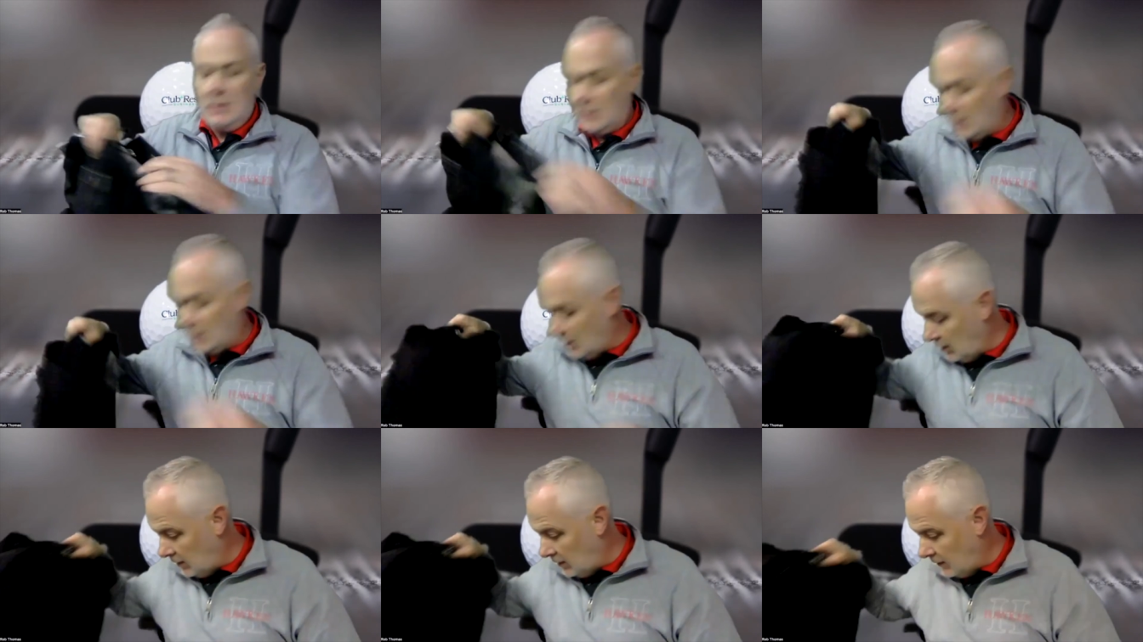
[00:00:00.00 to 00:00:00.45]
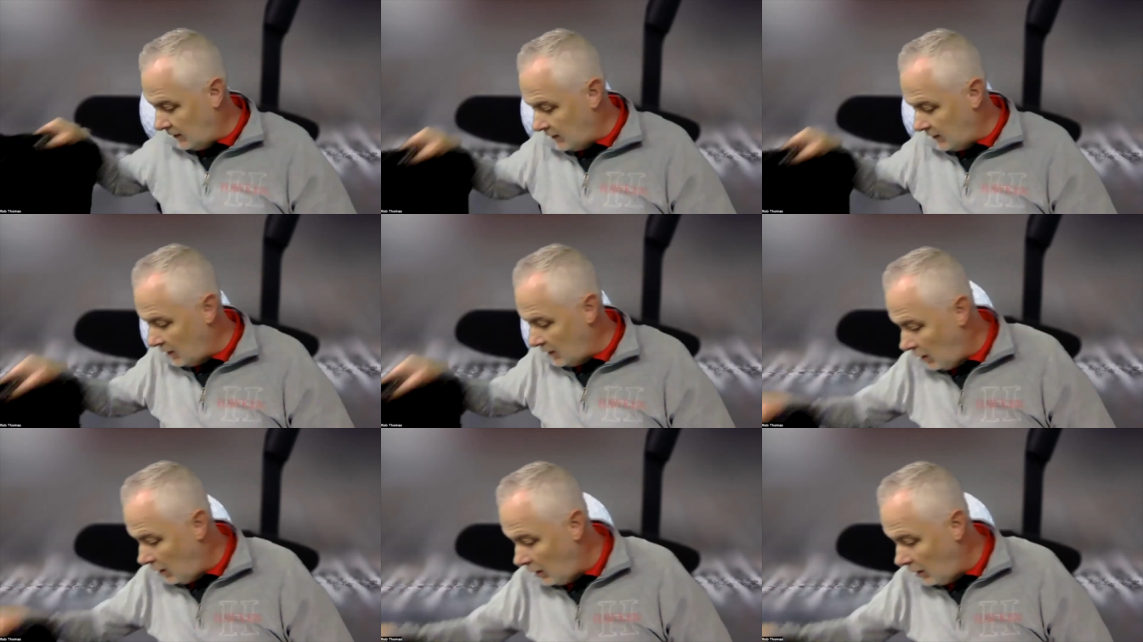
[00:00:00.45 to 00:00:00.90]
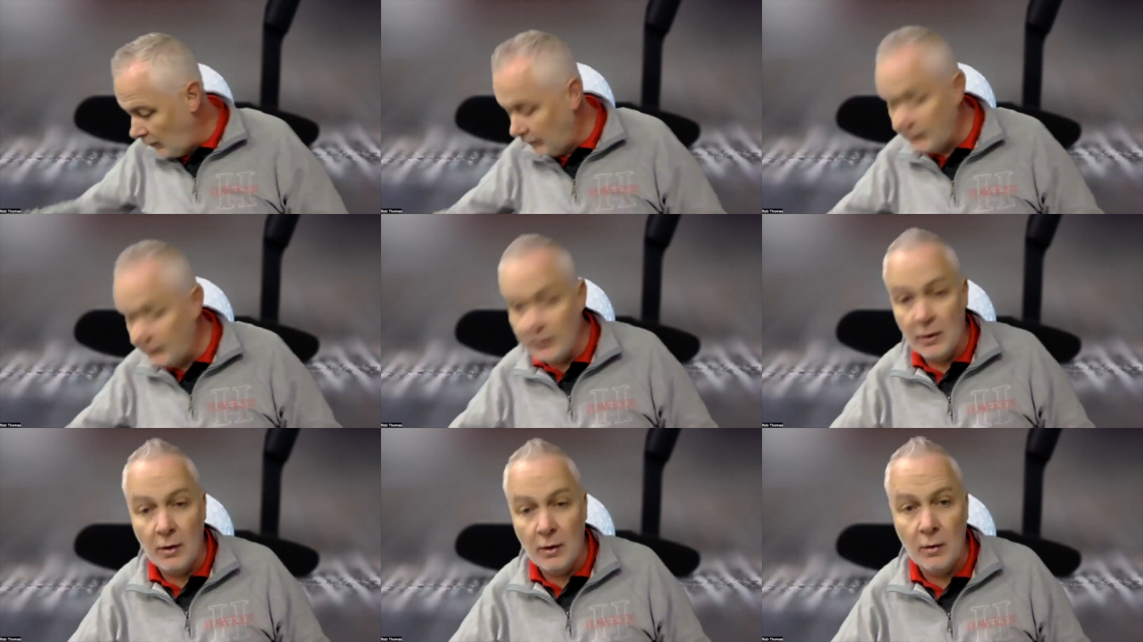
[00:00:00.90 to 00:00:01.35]
Uh, they
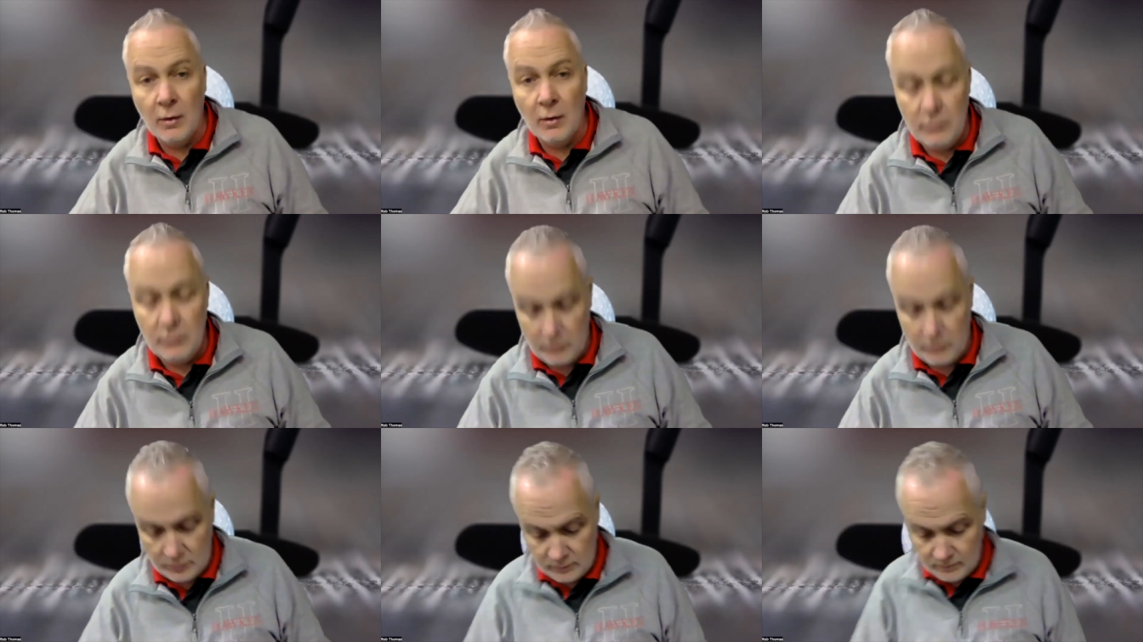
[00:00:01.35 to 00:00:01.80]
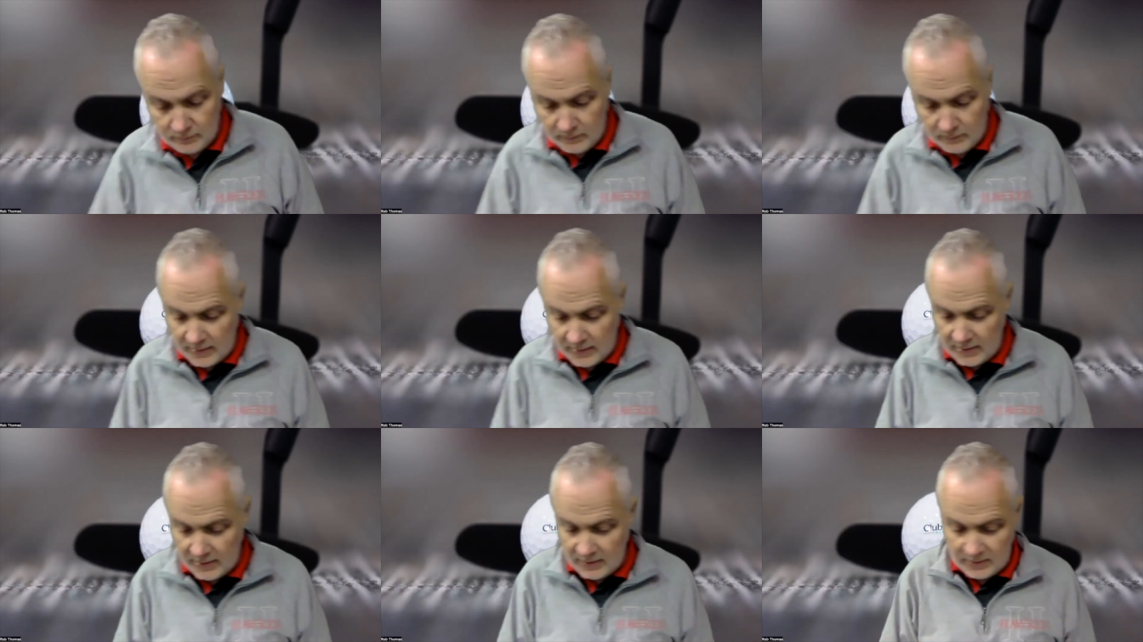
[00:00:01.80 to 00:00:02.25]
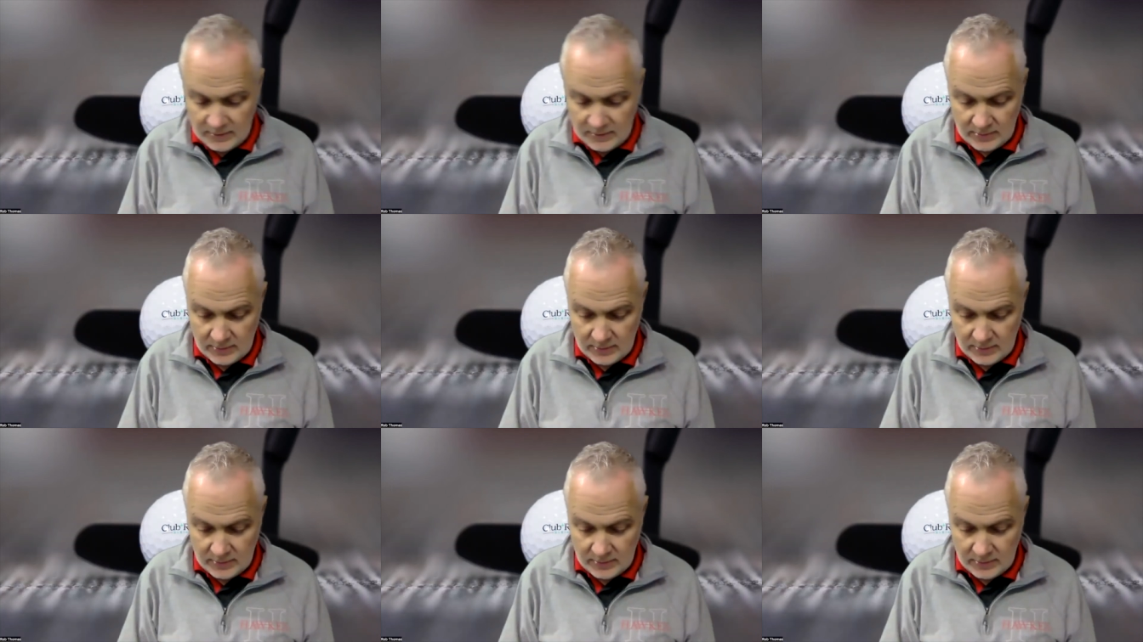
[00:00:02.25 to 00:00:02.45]
also make,